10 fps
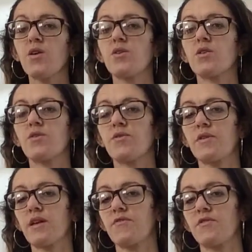You can go through
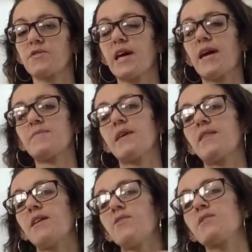that a few times,
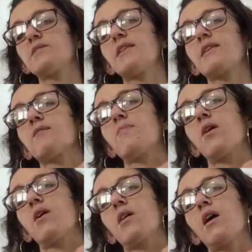and then you can take the
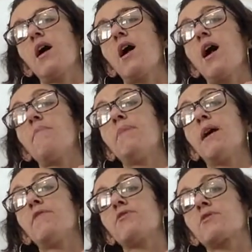ball
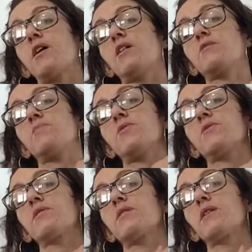above your collarbone
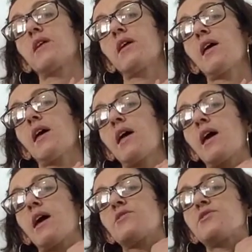
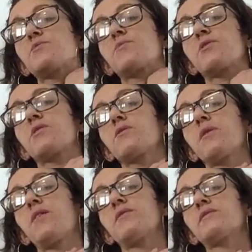and just work it
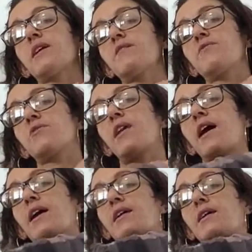around the side of your
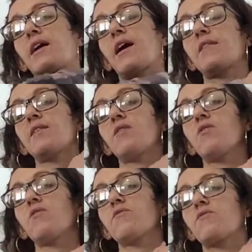neck, and then
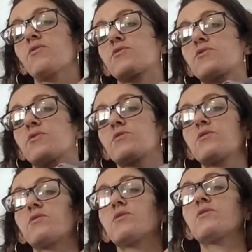over your shoulder,